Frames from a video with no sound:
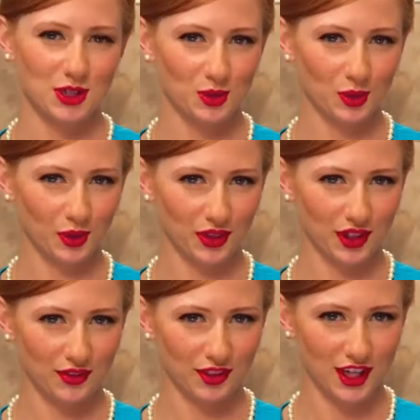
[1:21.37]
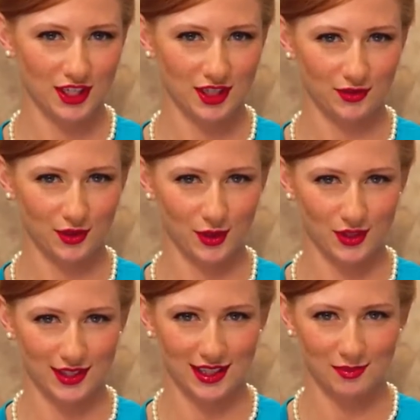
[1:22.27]
2 or 3 flushes if
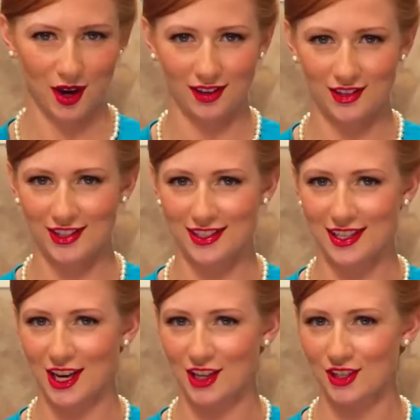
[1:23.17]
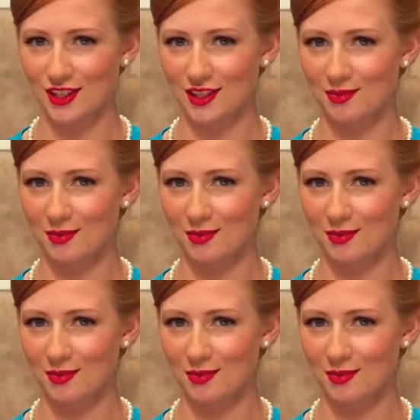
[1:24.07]
your skid marks are as tenacious as